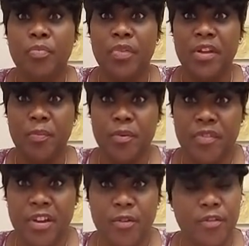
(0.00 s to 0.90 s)
These
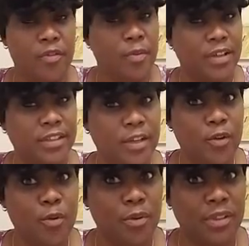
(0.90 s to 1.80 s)
presenters, especially
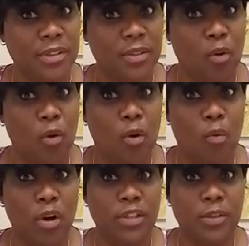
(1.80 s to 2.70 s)
new ones or
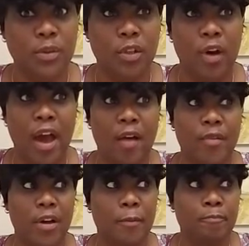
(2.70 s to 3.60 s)
ones who don't have
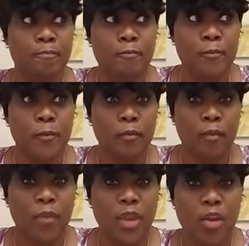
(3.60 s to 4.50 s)
a
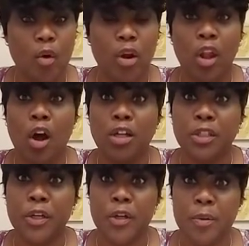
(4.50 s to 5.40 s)

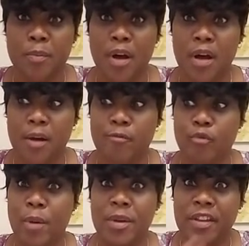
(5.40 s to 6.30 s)
long-term
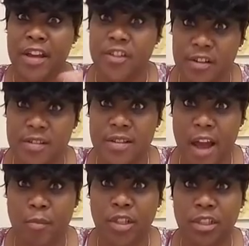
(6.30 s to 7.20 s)
reputation
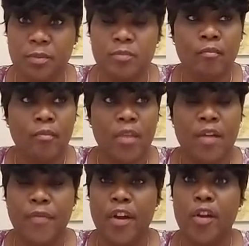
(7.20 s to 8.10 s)
established,
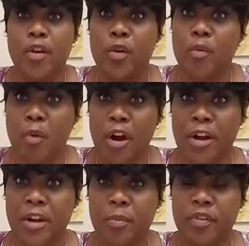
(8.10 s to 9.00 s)
if they're a new
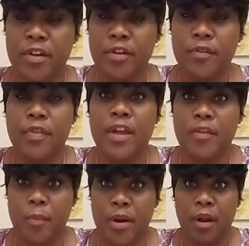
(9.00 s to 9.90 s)
marketing presenter, they
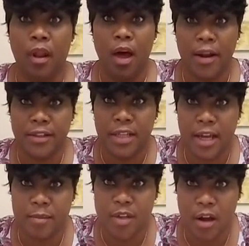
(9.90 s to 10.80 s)
spend a lot of
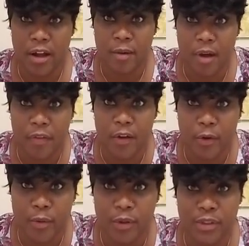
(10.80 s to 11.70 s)
time talking about the
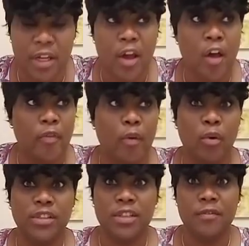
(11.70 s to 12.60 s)
gurus. The
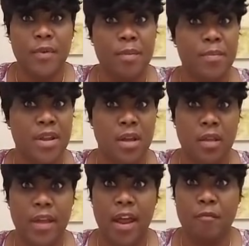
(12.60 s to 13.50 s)
ones that
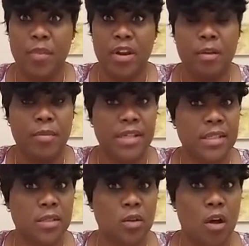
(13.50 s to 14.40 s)
have been in the
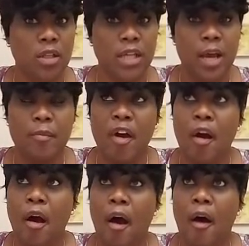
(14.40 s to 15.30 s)
business a long time,
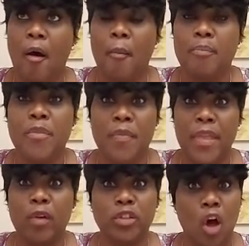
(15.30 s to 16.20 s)

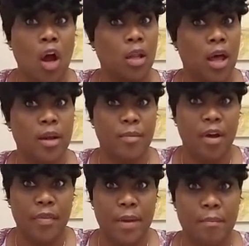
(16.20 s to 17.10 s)
they'll talk a lot
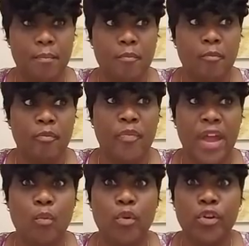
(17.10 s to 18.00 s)
about them.
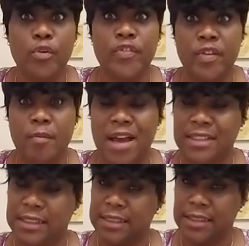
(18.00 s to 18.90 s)
They will use them
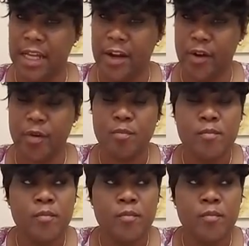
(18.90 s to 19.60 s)
as the standard.